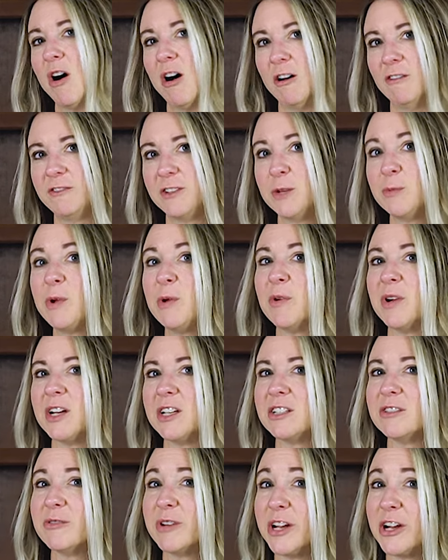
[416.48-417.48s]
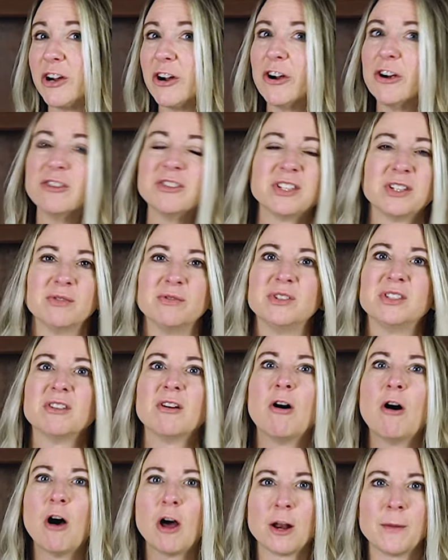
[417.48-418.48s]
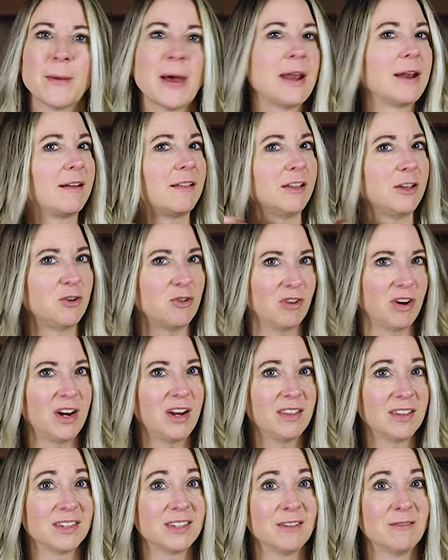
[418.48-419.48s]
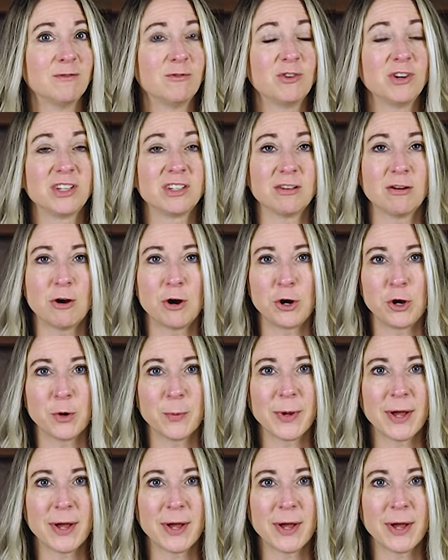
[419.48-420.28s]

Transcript: often we want it to reoccur so it's automatically creating this invoice on your